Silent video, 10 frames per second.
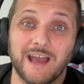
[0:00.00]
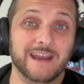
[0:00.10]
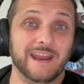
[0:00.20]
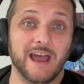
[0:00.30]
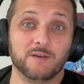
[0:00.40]

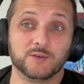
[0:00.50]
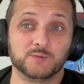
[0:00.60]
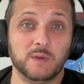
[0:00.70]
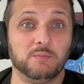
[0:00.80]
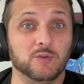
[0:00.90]
And now those
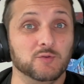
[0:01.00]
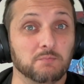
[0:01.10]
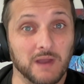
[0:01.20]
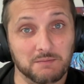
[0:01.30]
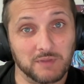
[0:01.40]
people who
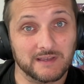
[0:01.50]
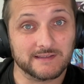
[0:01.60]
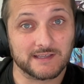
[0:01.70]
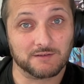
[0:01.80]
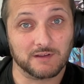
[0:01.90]
might be
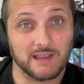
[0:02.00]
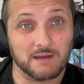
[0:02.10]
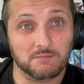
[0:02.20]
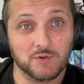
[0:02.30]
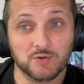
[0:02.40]
considering
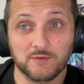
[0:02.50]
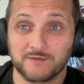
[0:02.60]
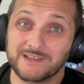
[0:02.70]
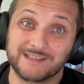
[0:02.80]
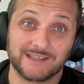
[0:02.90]
that
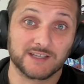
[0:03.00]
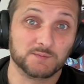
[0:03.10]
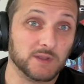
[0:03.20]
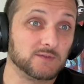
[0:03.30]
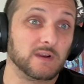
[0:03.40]
move
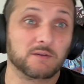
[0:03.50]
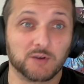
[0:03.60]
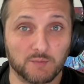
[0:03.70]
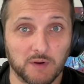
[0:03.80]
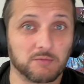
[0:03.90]
6 months from now are
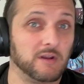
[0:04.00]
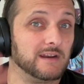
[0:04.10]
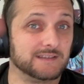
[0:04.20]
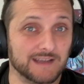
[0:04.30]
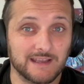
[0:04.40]
going to put up their
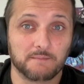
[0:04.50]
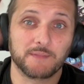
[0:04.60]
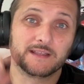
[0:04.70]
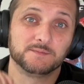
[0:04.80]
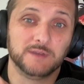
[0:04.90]
hand and say, yep,
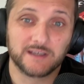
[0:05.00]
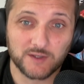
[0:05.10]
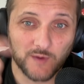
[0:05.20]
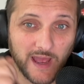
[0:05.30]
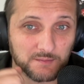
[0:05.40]
that's me.
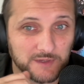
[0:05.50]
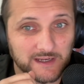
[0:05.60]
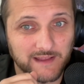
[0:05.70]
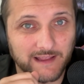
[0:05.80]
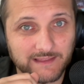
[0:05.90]
Can you add me
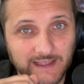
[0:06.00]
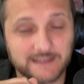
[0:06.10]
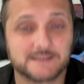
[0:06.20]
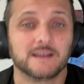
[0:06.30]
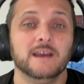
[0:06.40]
to that
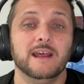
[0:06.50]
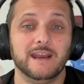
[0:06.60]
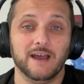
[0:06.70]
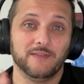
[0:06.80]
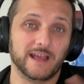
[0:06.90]
list?
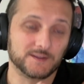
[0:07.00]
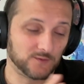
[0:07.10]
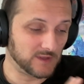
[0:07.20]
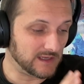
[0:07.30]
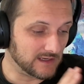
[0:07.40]
Now that's
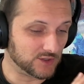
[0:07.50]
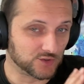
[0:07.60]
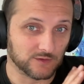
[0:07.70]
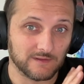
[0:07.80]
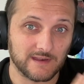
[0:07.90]
for the
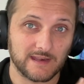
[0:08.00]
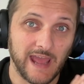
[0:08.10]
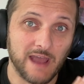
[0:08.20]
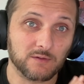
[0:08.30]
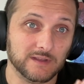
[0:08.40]
initial
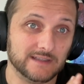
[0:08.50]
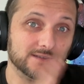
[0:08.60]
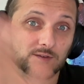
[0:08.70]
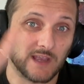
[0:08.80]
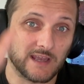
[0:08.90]
now leads,
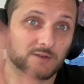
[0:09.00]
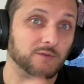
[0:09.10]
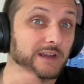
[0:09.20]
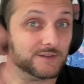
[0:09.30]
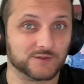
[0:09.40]
those hand
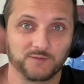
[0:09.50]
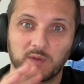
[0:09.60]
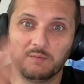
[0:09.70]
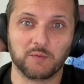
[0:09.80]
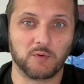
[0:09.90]
raisers of
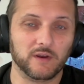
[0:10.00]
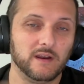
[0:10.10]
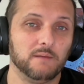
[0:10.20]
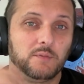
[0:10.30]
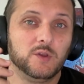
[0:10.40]
people putting
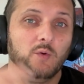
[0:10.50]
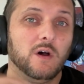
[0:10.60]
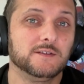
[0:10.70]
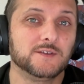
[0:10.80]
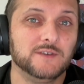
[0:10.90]
it up. But you
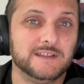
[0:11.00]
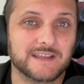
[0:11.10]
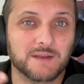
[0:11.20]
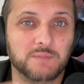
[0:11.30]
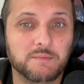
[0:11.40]
also need to
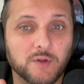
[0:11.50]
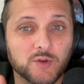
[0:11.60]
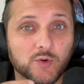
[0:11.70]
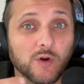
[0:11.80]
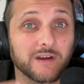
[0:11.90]
get people
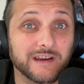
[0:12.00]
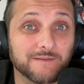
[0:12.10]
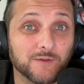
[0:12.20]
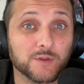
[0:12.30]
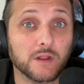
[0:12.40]
who are in
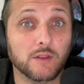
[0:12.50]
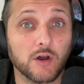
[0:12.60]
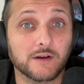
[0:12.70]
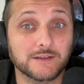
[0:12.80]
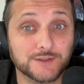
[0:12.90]
it for the
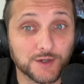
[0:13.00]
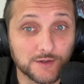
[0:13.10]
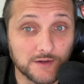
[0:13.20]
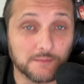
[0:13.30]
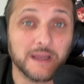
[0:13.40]
long
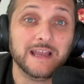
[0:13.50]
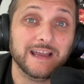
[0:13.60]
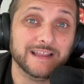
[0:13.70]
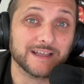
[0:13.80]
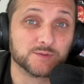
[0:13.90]
term.
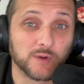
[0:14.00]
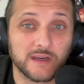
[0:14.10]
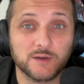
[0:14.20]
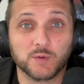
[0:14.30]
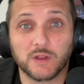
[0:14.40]
And that's where we
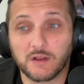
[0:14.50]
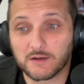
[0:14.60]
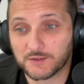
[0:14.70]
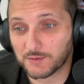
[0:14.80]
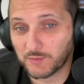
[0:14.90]
get into a
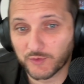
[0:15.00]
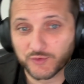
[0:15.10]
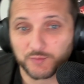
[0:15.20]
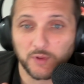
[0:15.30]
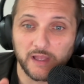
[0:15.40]
long-term
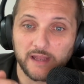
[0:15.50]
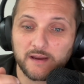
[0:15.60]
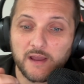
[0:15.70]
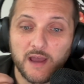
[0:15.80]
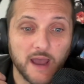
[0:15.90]
nurture plan.
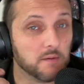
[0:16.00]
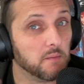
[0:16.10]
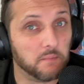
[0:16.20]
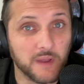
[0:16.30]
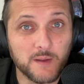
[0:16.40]
I'm a
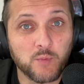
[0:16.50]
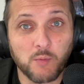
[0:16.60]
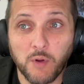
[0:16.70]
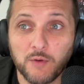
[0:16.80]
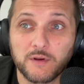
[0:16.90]
big
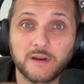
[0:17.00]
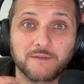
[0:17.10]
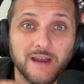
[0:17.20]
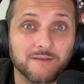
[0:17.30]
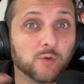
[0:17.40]
proponent
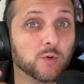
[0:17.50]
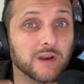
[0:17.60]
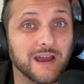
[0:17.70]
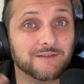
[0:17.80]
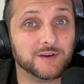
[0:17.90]
of
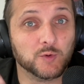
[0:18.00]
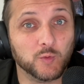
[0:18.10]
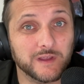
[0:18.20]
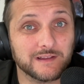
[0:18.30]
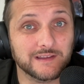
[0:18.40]
everyone having a
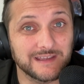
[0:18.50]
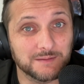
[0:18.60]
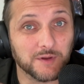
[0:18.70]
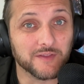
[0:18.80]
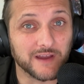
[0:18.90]
weekly
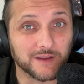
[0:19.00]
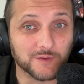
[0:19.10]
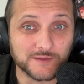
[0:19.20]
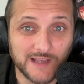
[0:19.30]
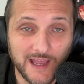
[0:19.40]
email that
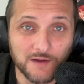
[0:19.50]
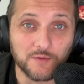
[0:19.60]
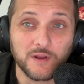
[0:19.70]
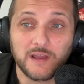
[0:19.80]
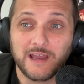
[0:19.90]
goes
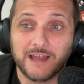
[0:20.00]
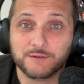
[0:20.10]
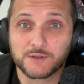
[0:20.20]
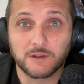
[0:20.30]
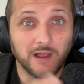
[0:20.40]
out. And
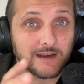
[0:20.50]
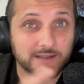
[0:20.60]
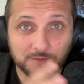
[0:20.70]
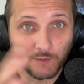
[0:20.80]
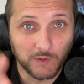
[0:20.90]
there's a lot
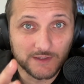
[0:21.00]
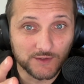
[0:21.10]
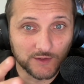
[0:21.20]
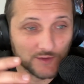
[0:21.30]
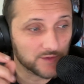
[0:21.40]
of different
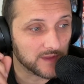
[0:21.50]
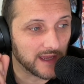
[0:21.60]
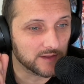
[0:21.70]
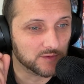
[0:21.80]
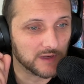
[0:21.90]
ways you can do
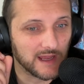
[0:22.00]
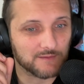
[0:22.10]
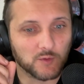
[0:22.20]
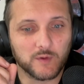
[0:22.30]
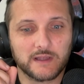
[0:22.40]
that. You can
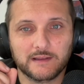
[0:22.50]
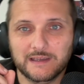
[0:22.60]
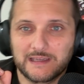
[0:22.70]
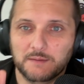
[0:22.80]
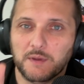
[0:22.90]
have a
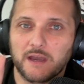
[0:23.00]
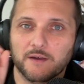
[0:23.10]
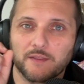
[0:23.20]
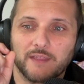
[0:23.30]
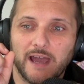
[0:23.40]
weekly
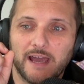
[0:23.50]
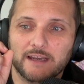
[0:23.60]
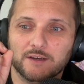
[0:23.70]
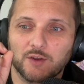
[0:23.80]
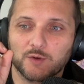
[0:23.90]
email
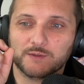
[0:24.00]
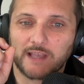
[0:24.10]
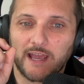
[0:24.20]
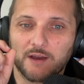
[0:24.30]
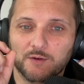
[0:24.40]
that goes
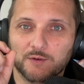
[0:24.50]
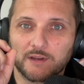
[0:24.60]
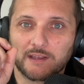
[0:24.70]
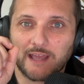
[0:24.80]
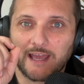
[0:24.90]
out
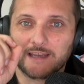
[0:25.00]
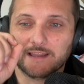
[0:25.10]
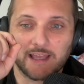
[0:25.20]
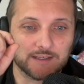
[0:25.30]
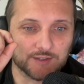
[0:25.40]

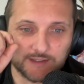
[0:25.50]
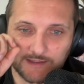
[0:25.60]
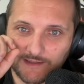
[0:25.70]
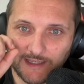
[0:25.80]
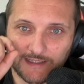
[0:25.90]
and like
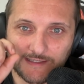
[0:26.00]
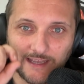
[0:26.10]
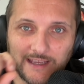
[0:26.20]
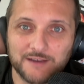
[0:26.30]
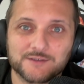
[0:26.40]
just is
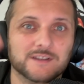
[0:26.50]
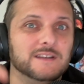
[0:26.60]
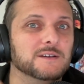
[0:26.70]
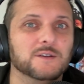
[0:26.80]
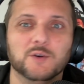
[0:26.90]
like, here's the
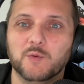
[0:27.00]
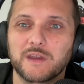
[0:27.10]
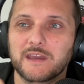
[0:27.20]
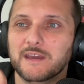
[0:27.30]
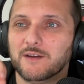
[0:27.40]
deal of the
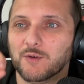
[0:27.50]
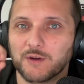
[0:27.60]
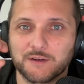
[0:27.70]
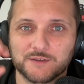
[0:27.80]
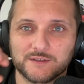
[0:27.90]
week,
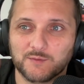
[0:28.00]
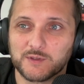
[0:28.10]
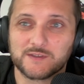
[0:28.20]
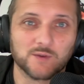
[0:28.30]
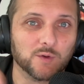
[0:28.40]
or here's
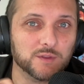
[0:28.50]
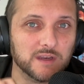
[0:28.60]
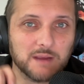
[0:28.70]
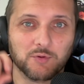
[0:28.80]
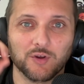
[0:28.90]
what's sold in
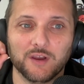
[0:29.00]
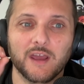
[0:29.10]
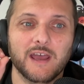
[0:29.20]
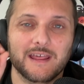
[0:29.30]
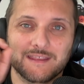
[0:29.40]
the neighborhood.
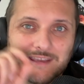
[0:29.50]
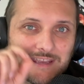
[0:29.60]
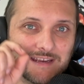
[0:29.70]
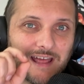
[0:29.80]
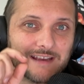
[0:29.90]
The
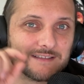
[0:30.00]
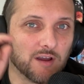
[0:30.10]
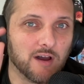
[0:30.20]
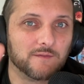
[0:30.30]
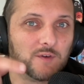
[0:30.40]
key to that is
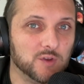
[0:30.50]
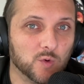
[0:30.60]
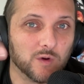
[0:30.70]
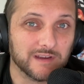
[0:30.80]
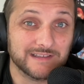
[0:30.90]
to offer
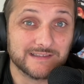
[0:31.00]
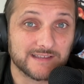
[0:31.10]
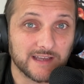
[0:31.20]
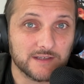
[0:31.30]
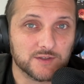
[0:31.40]
your
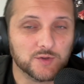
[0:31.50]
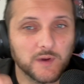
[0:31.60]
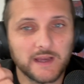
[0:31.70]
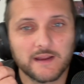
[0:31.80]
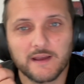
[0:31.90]
insight
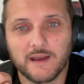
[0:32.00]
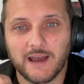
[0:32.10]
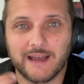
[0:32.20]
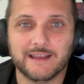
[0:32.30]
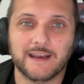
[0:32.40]
to it,
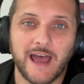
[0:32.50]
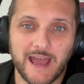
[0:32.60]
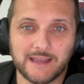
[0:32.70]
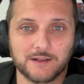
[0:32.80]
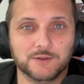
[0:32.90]
and then
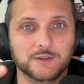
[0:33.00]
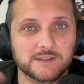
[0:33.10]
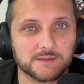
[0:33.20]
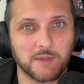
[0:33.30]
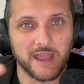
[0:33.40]

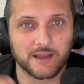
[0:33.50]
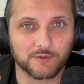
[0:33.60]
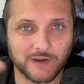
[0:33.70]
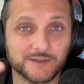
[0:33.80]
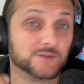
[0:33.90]
including some
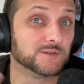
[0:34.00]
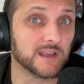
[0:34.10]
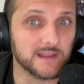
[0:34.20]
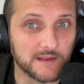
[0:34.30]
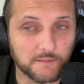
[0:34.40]
hand raisers
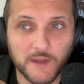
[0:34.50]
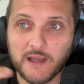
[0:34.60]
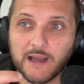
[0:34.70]
in them.